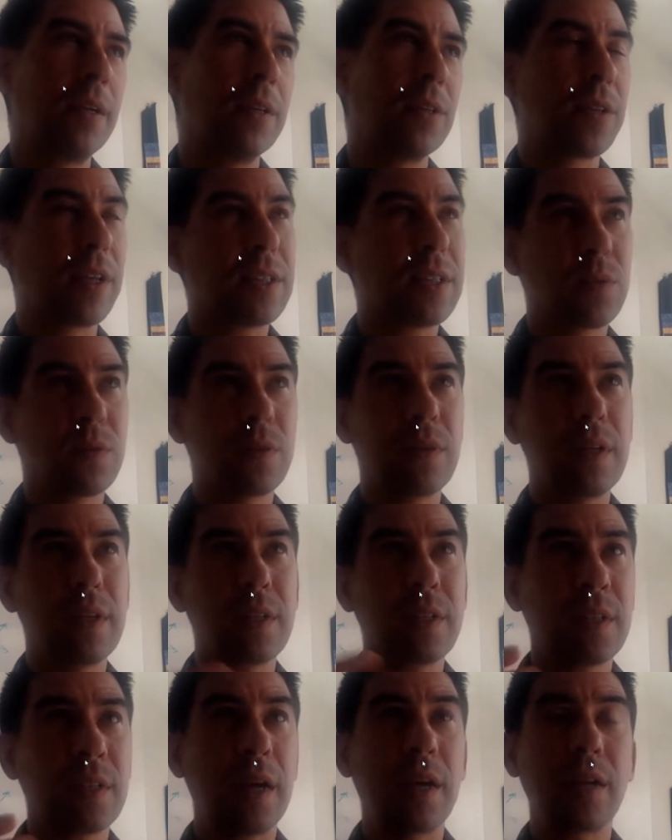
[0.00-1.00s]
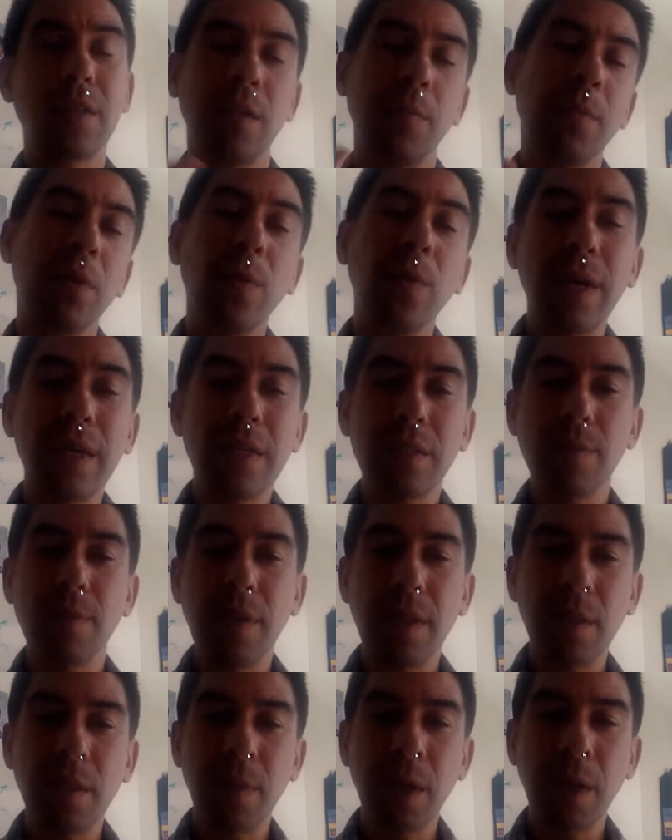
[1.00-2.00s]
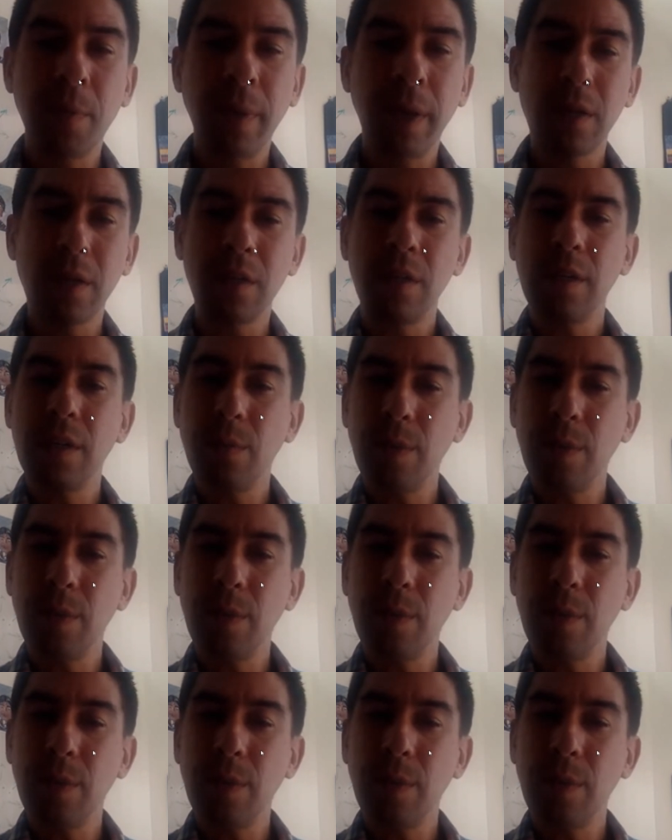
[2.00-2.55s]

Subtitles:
So that's kind of some of the ways in the big picture